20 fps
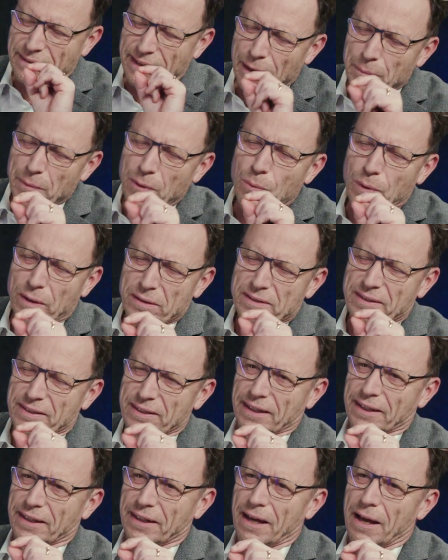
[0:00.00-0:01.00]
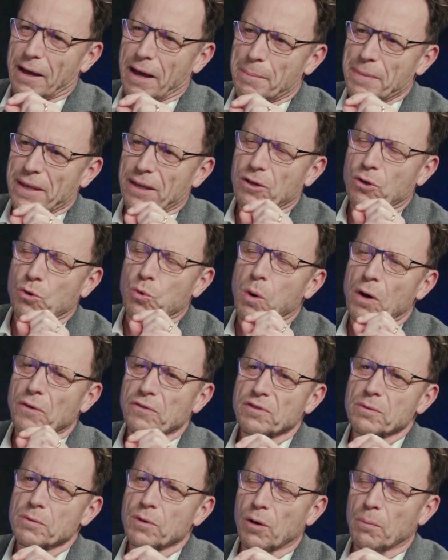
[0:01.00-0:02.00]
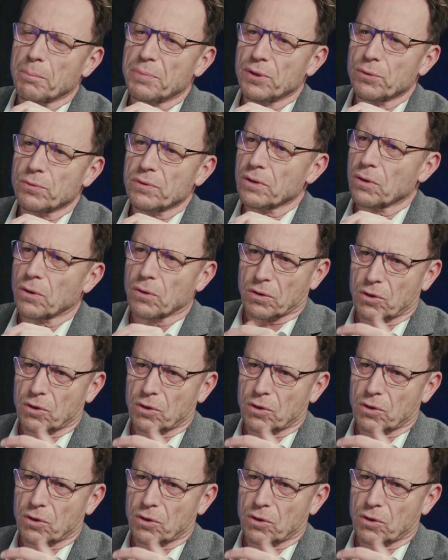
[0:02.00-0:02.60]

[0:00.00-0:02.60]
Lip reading: Tell me one thing. I mean, quantum computing